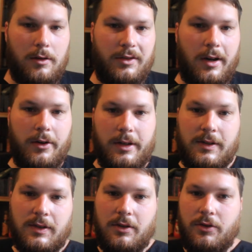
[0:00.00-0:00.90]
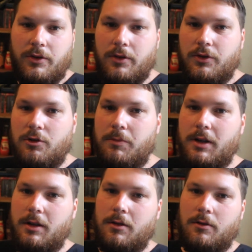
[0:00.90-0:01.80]
Diaries should
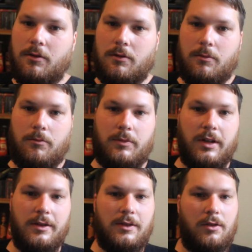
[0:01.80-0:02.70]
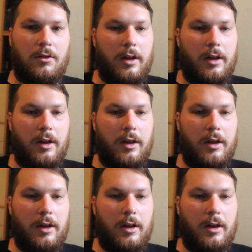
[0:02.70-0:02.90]
be done soon,